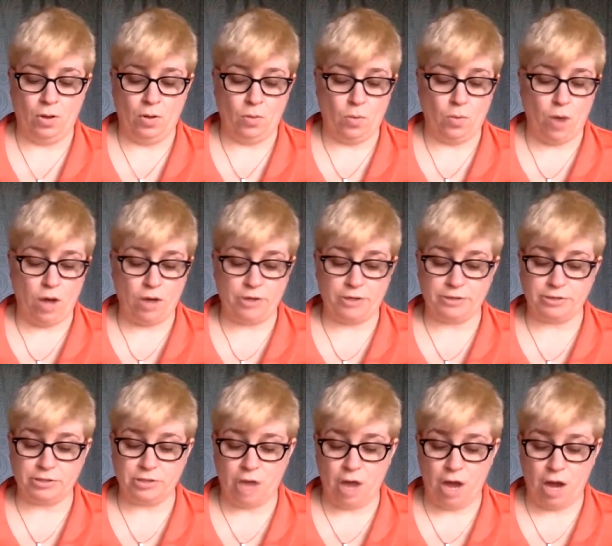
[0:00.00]
Walk your
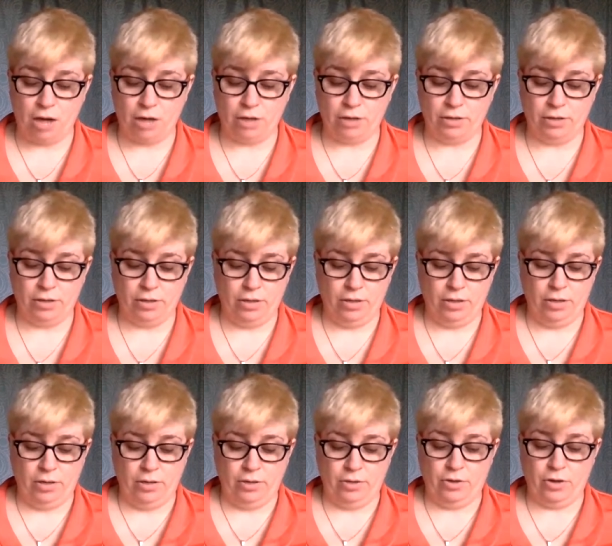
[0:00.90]
talk.
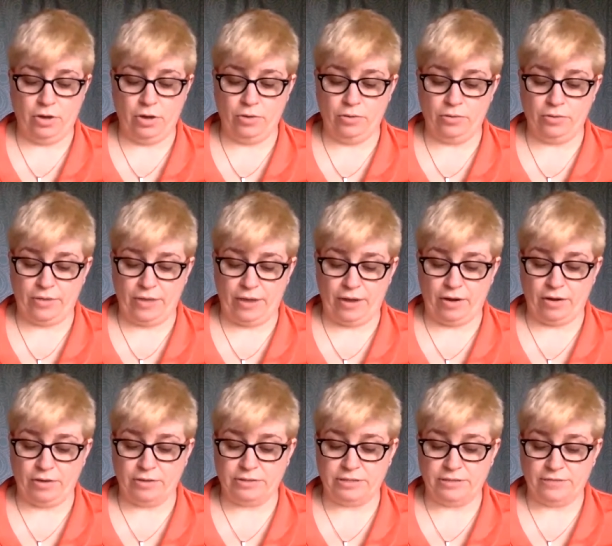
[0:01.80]
Know there
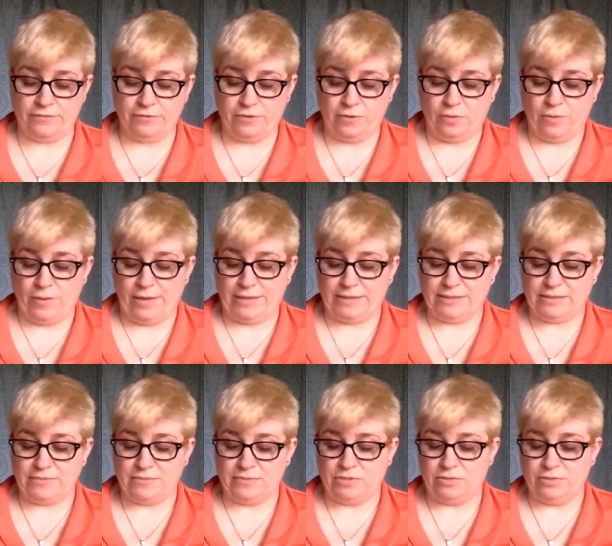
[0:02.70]
are different ways
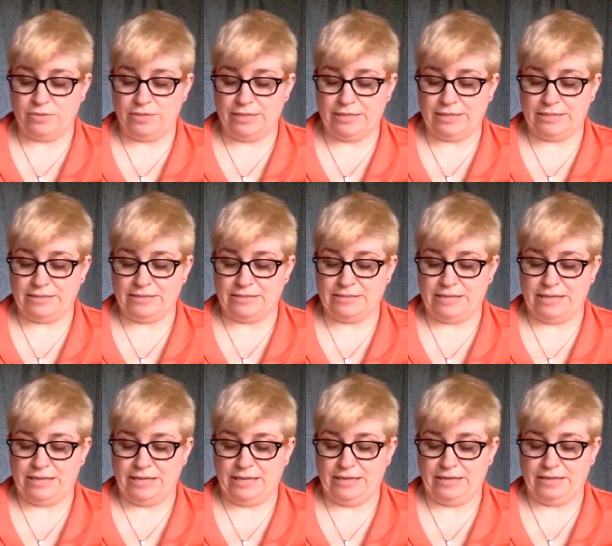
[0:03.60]
of doing and
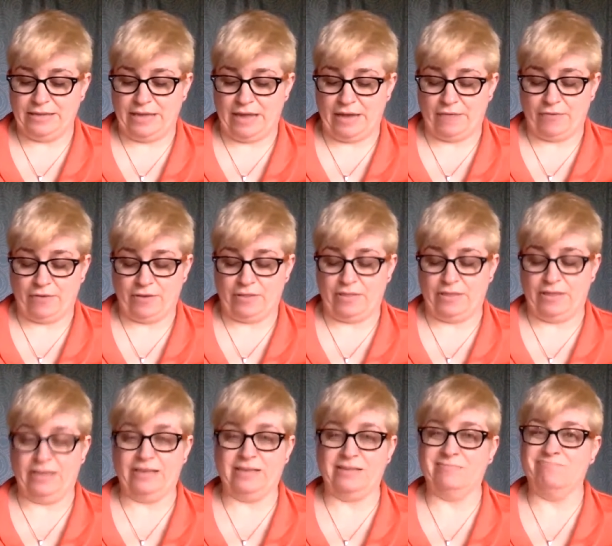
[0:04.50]
seeing
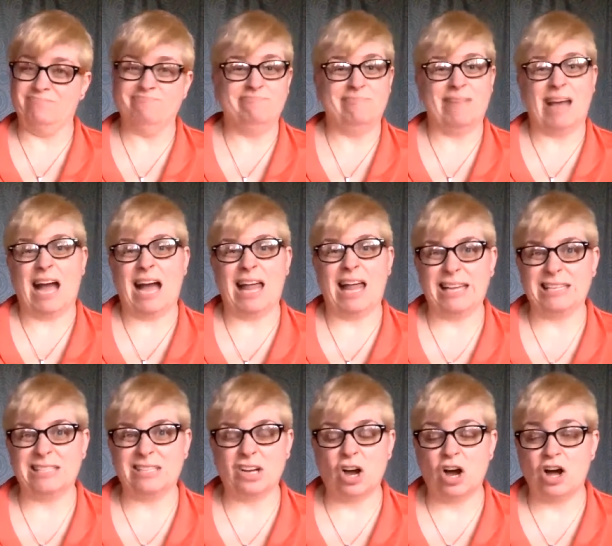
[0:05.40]
everything. I like
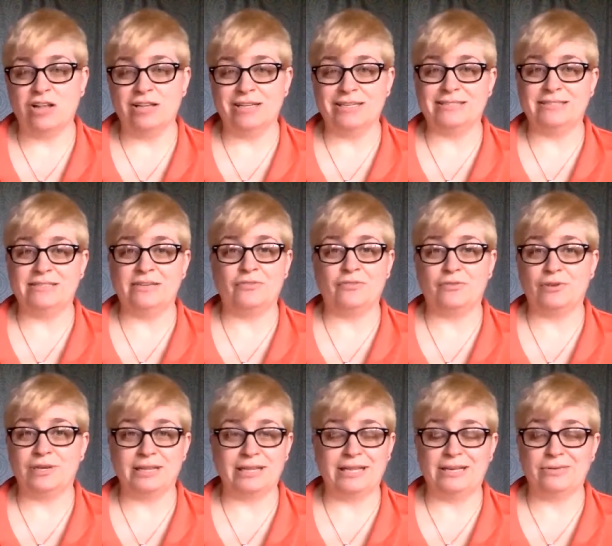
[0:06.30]
to call it
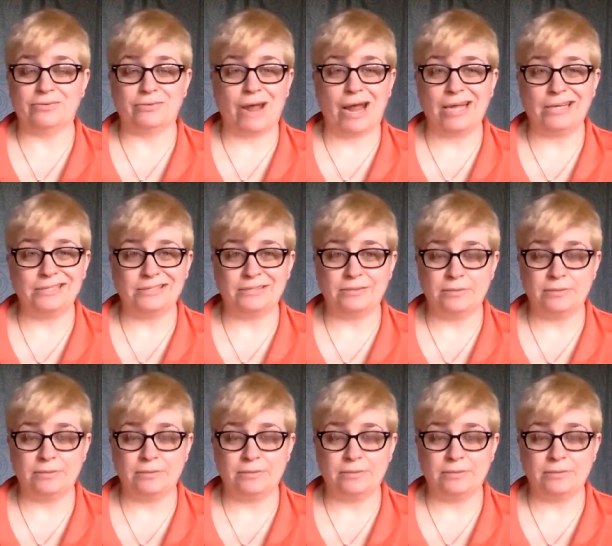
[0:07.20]
differently right.